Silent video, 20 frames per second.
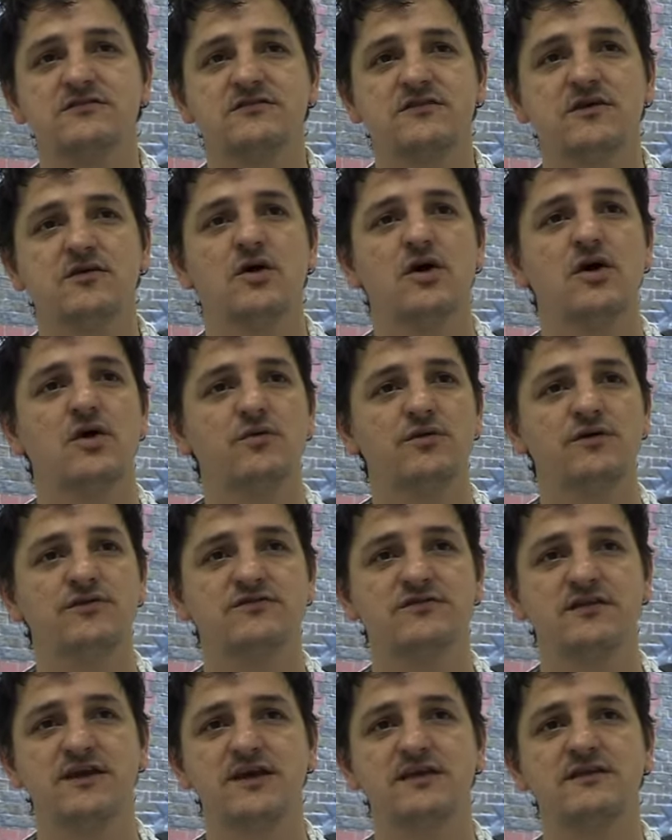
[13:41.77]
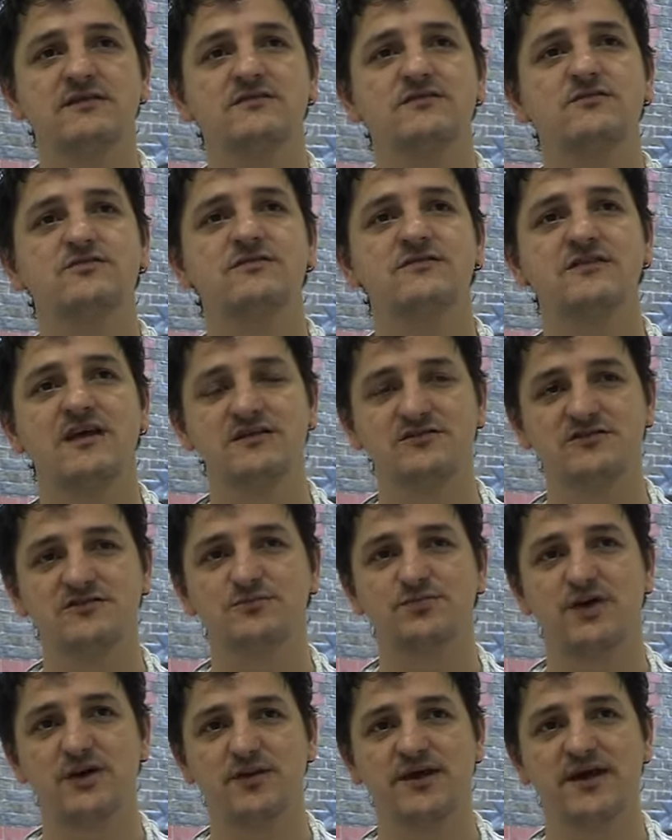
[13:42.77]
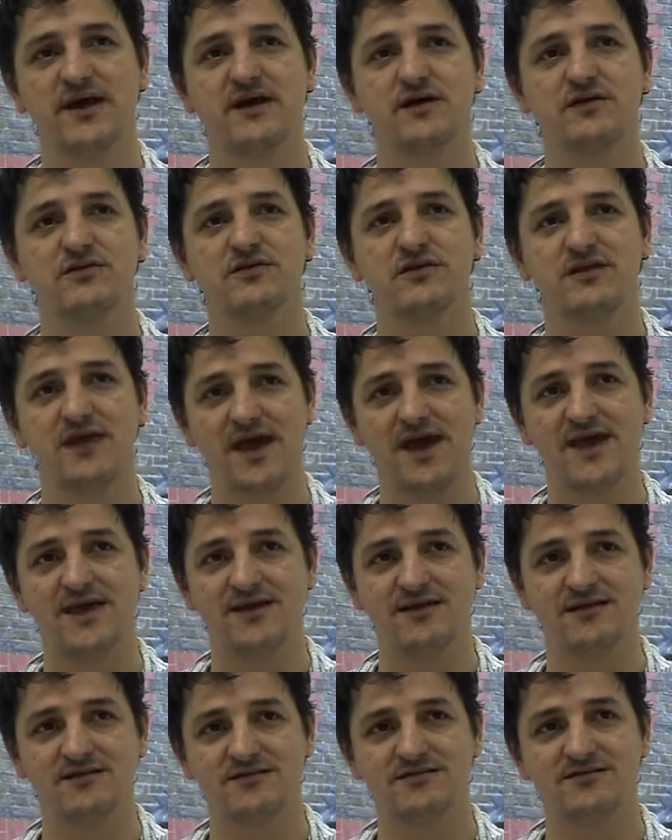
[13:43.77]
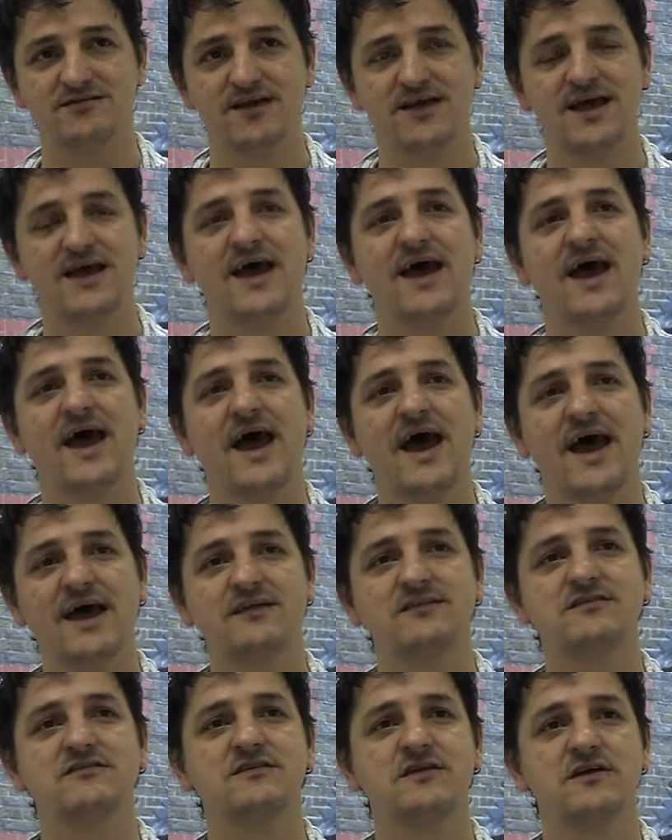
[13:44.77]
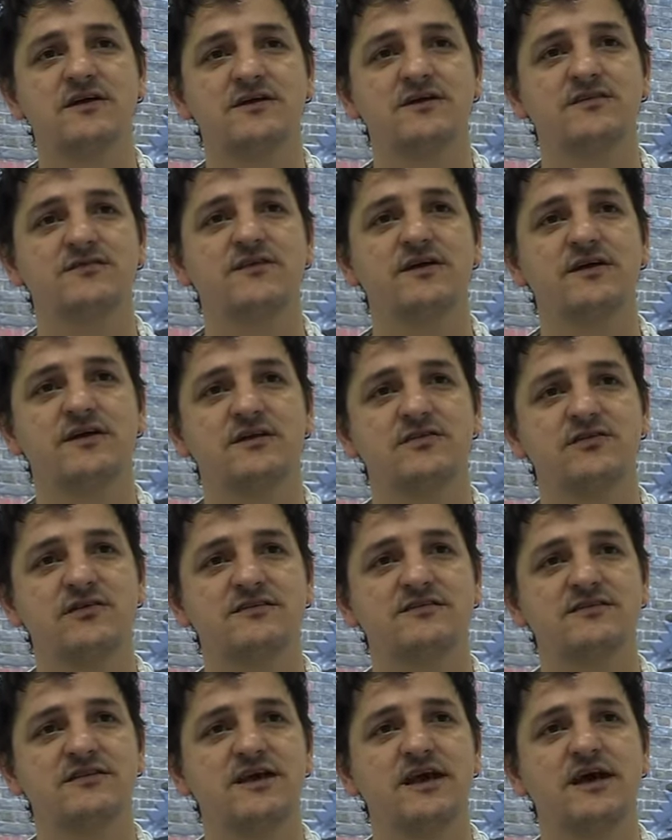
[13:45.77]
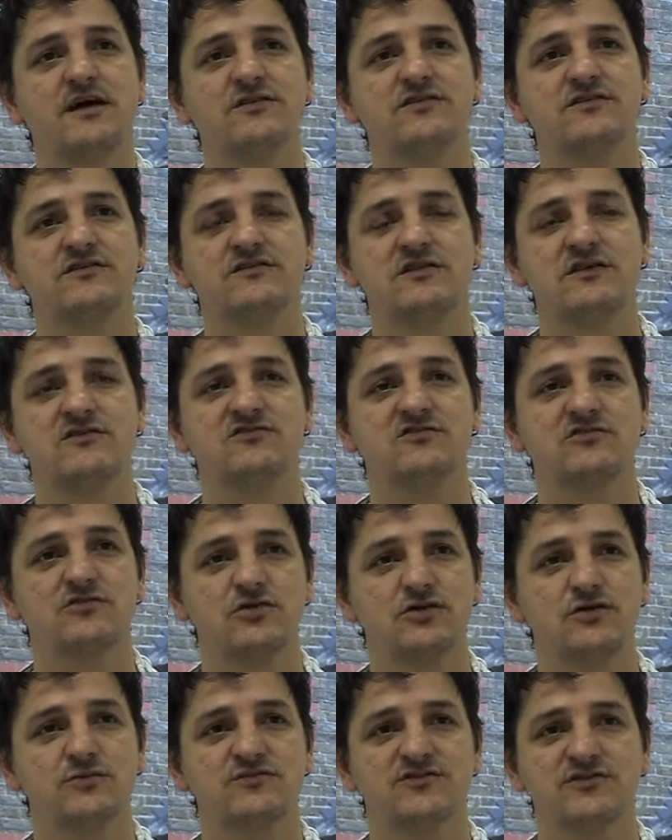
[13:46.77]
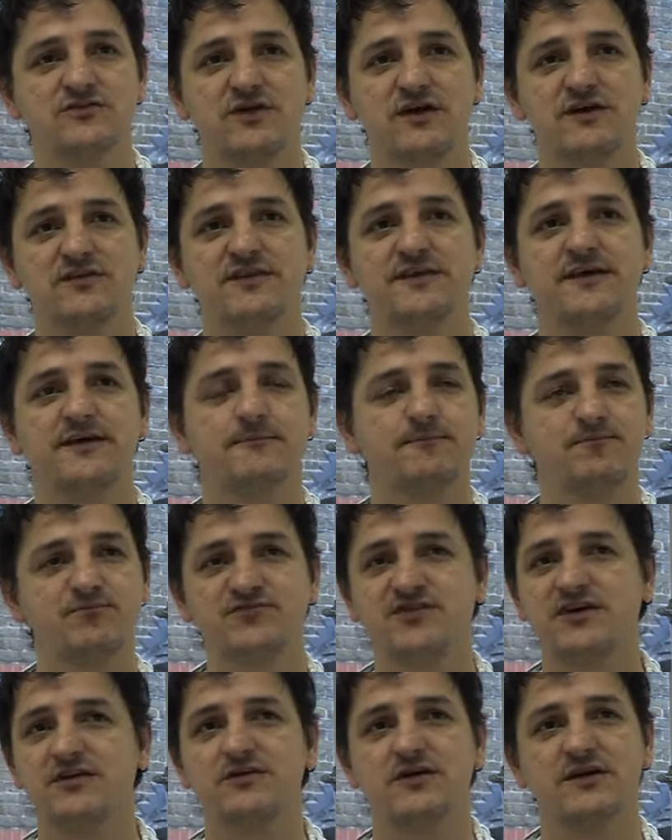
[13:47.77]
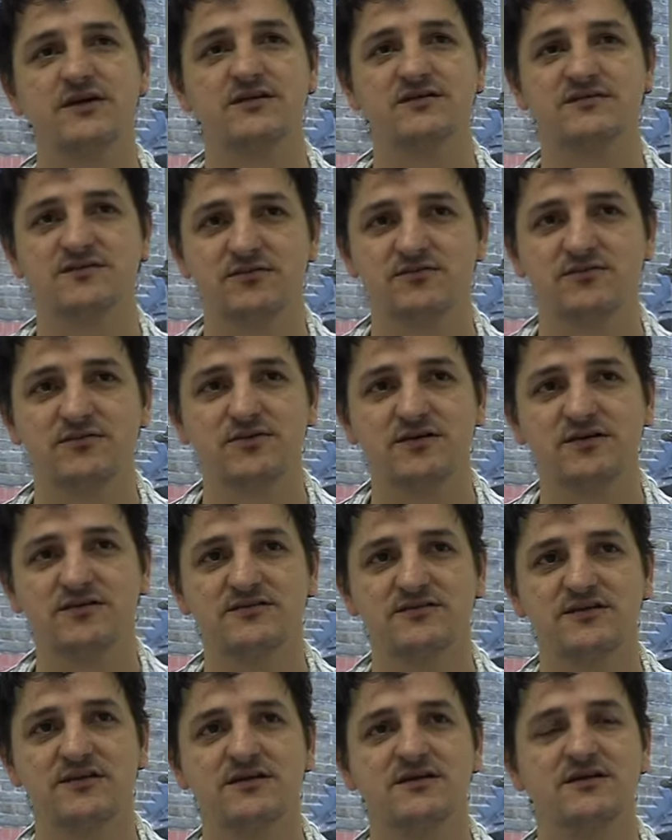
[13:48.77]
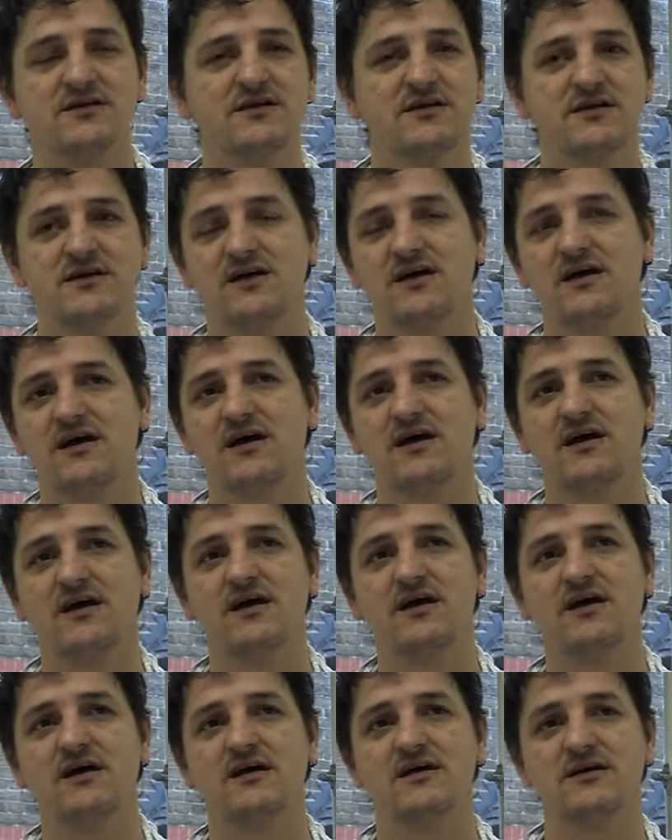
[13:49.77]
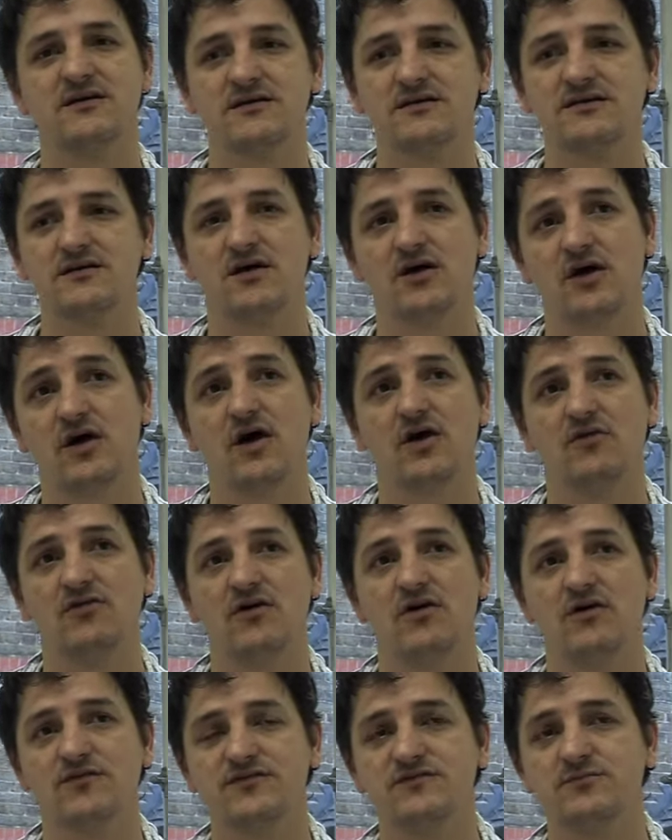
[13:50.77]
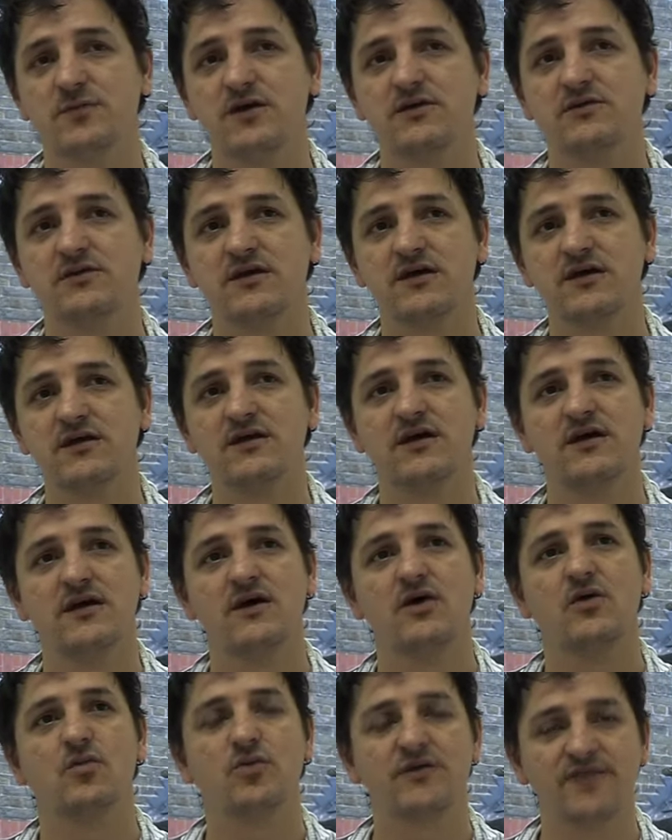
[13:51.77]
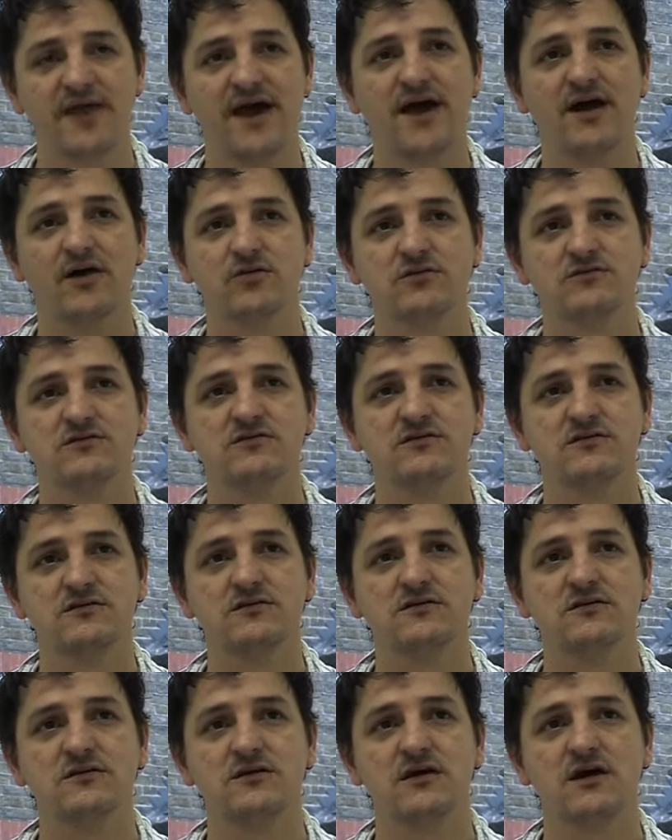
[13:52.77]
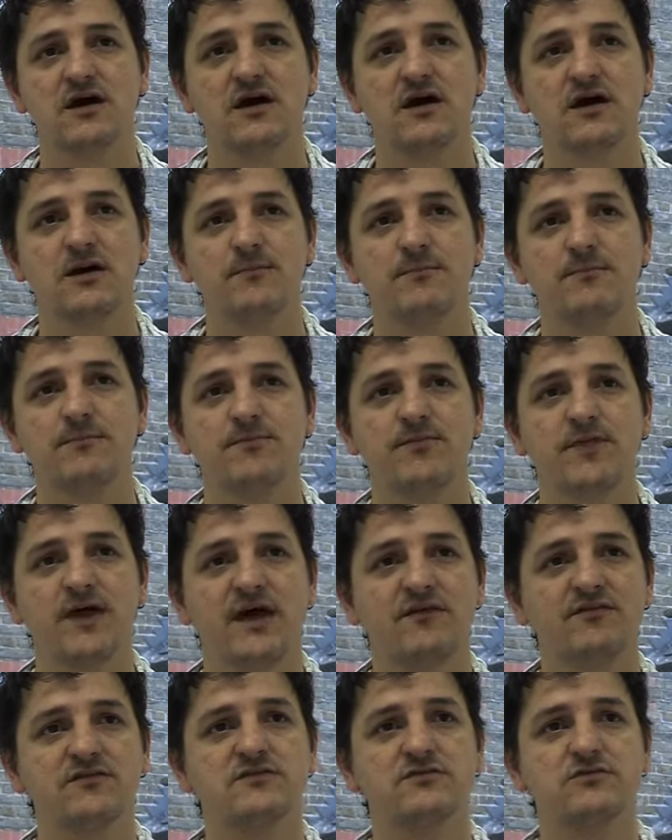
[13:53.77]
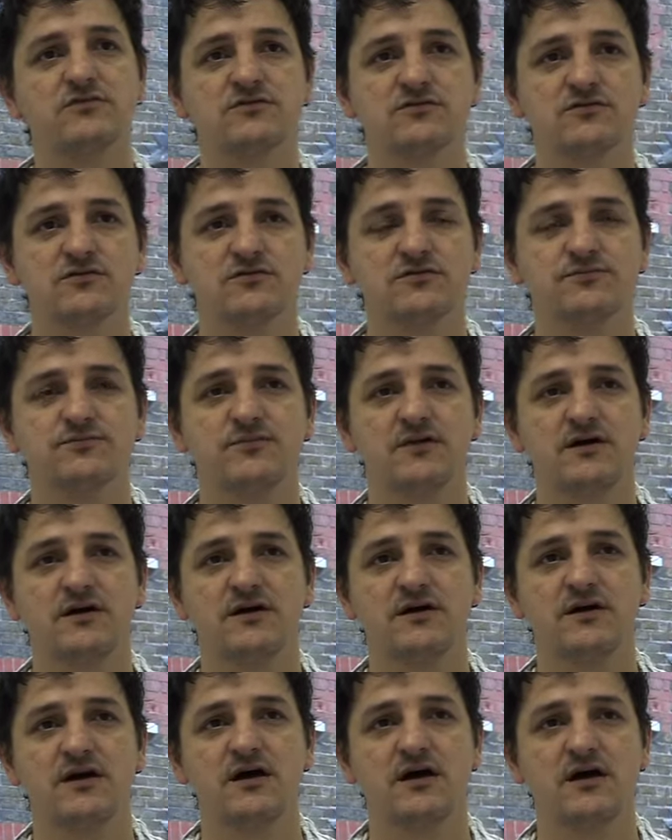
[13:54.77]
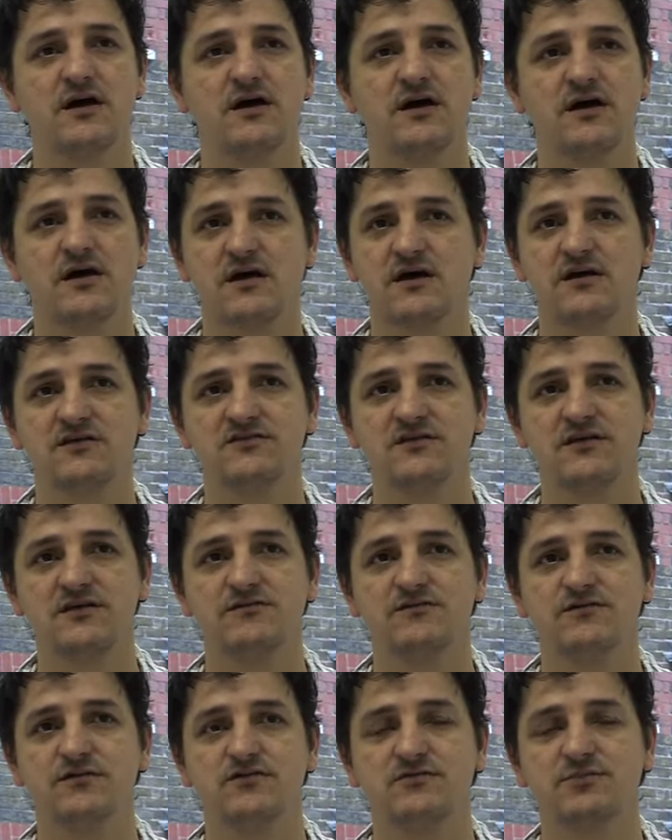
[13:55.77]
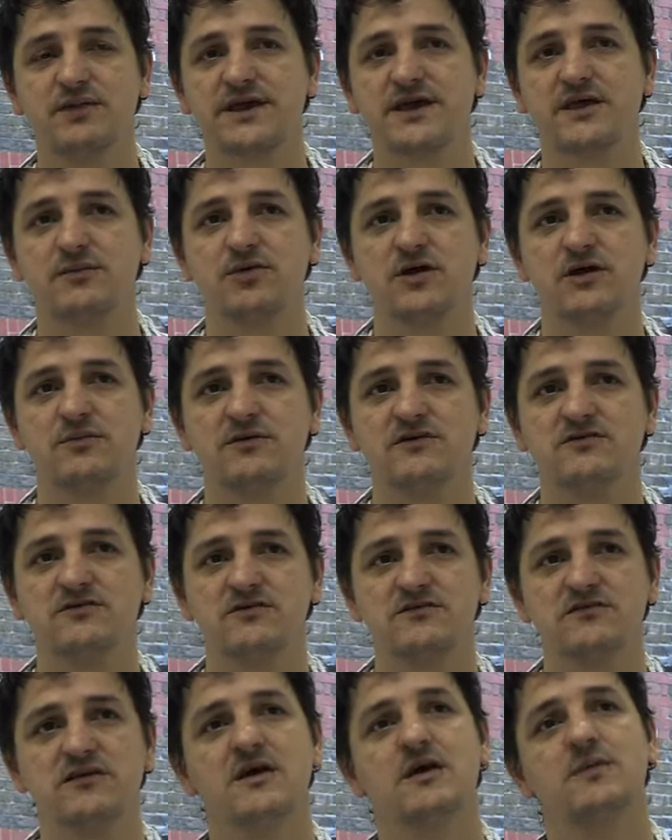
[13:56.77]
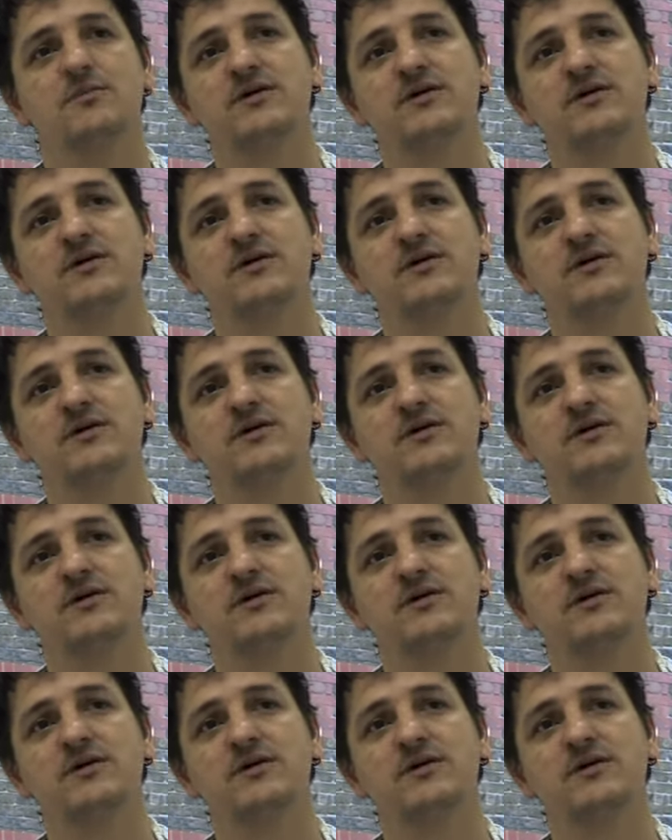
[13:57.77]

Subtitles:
So we've seen substantial public health gains and kind of increasingly healthy social norms around the general unacceptability and of smoking without having to resort to harshly enforced blanket prohibitions,